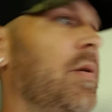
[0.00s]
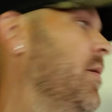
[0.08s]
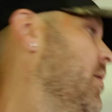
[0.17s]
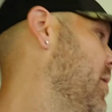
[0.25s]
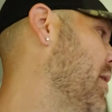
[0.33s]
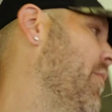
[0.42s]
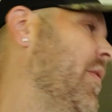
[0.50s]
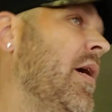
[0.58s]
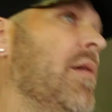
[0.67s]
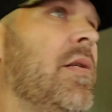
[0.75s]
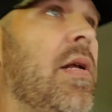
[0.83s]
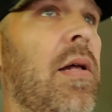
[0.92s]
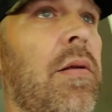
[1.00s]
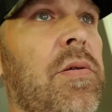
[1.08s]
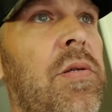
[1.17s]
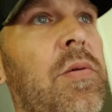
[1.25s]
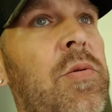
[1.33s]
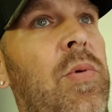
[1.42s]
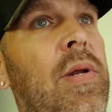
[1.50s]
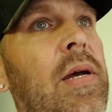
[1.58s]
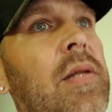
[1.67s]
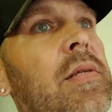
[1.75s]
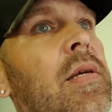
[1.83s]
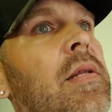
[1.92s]
$7,000 is what I
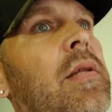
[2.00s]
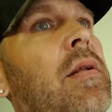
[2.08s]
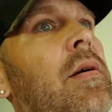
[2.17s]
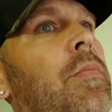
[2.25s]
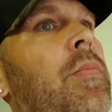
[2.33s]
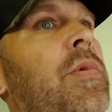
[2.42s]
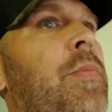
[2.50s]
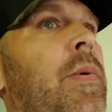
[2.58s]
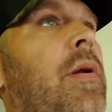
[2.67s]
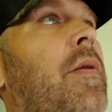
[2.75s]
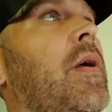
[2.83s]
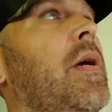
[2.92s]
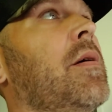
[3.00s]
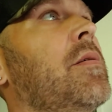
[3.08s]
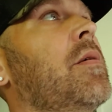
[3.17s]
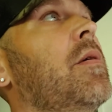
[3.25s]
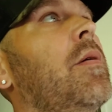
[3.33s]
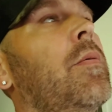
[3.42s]
intended on spending on the house.